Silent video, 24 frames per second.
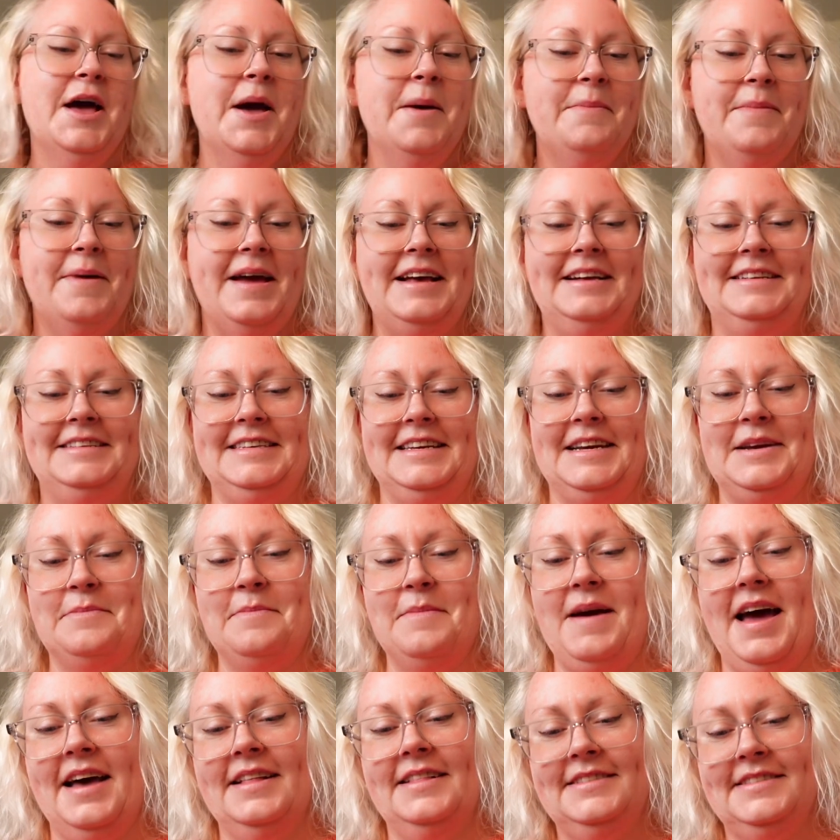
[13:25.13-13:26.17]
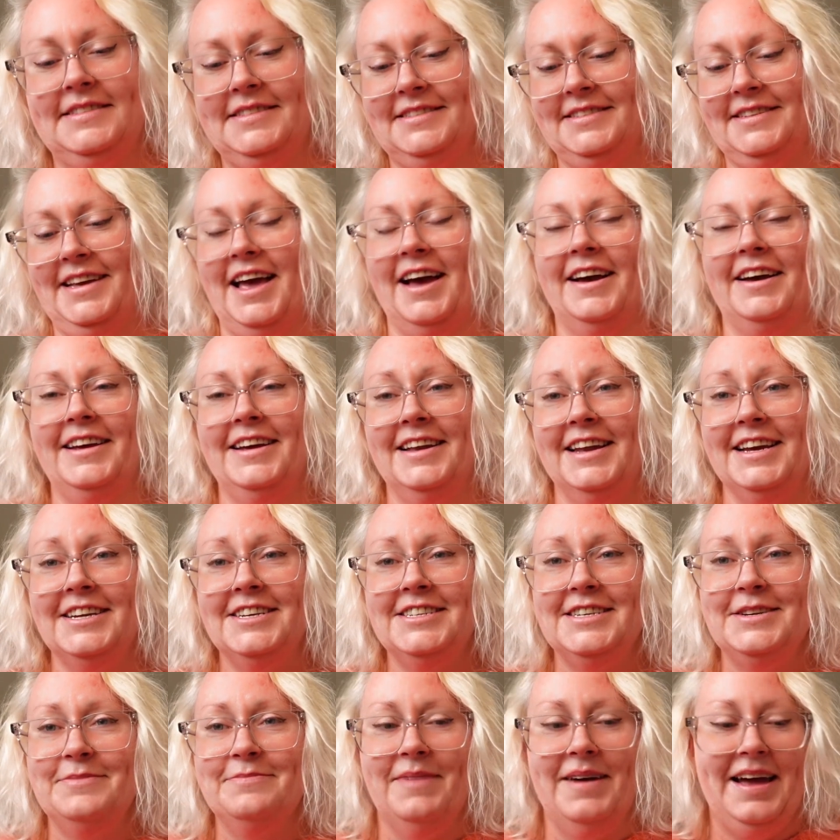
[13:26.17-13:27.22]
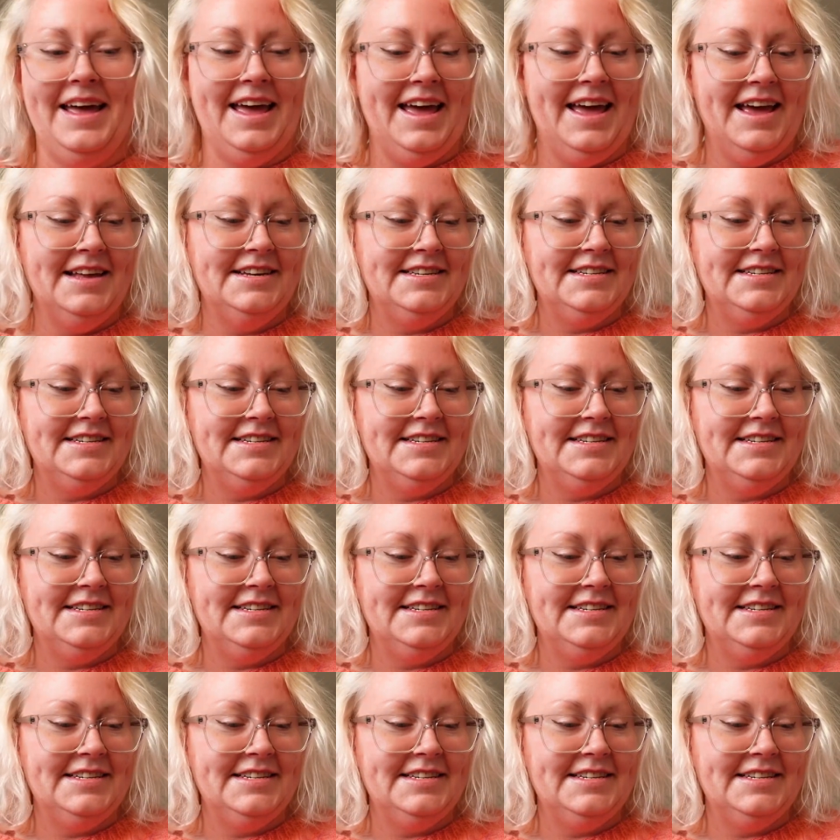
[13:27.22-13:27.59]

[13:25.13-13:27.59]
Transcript: basic maths calculation in my head.